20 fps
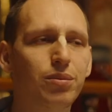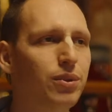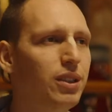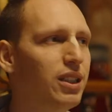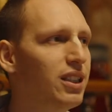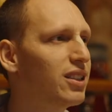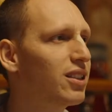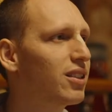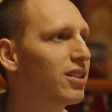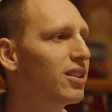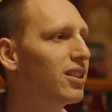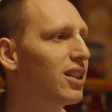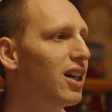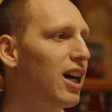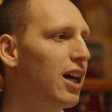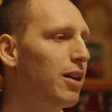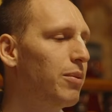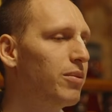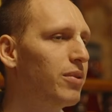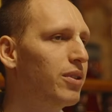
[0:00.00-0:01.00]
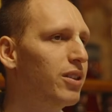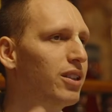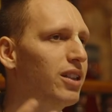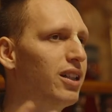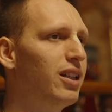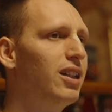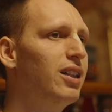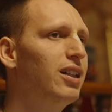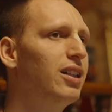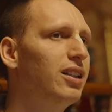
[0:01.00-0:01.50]
Please, I'm
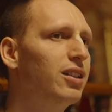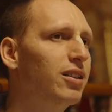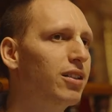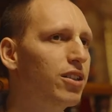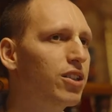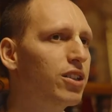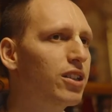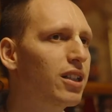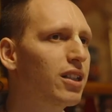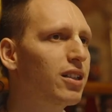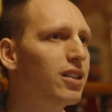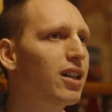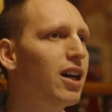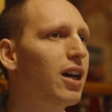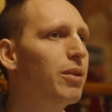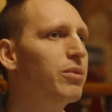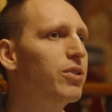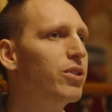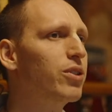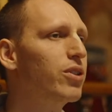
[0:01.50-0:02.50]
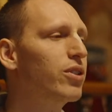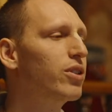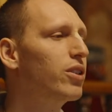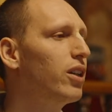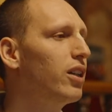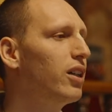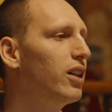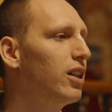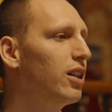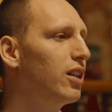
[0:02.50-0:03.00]
Krishna, I'm your,
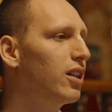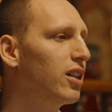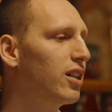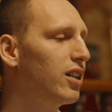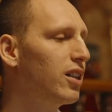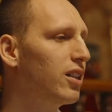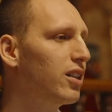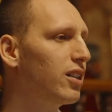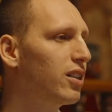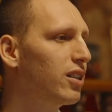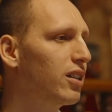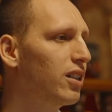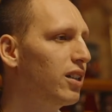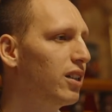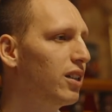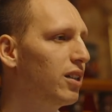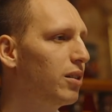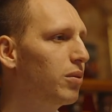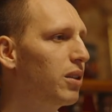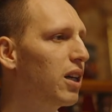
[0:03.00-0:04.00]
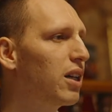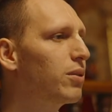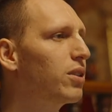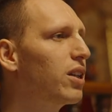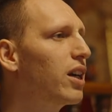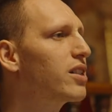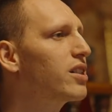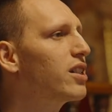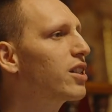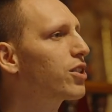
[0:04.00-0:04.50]
I
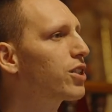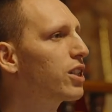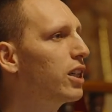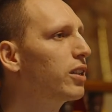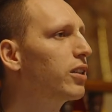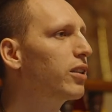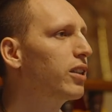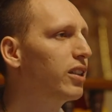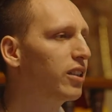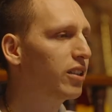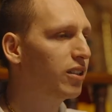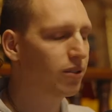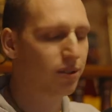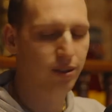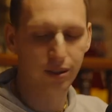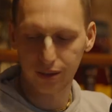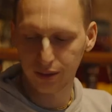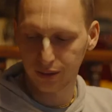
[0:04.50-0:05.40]
seek shelter at you.